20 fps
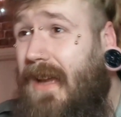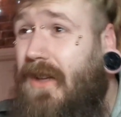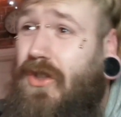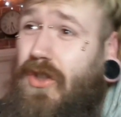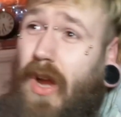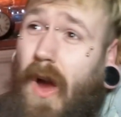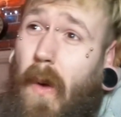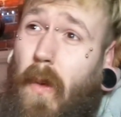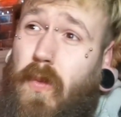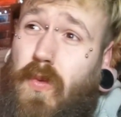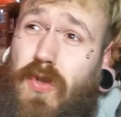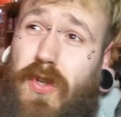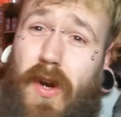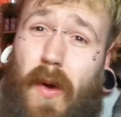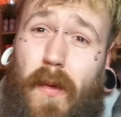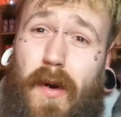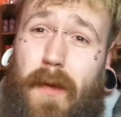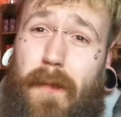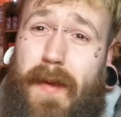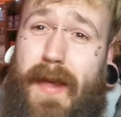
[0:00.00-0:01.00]
So, do you
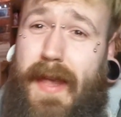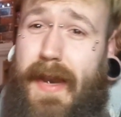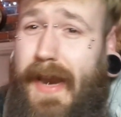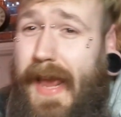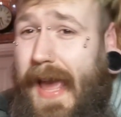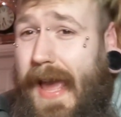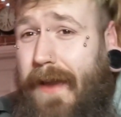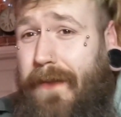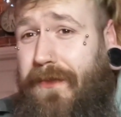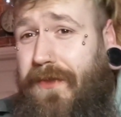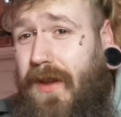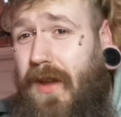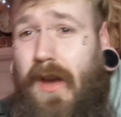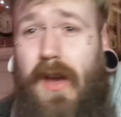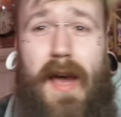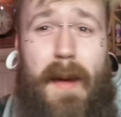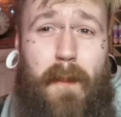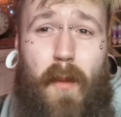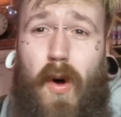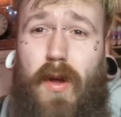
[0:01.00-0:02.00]
know what I mean? If
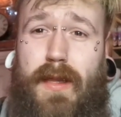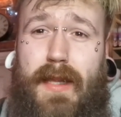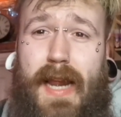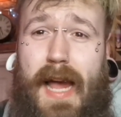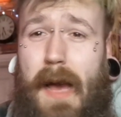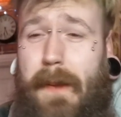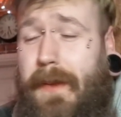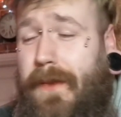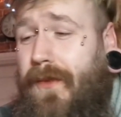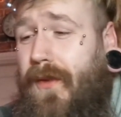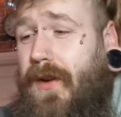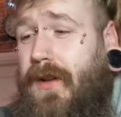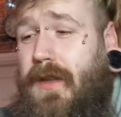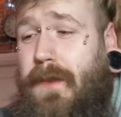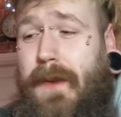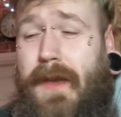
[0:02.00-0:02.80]
you're more than happy for it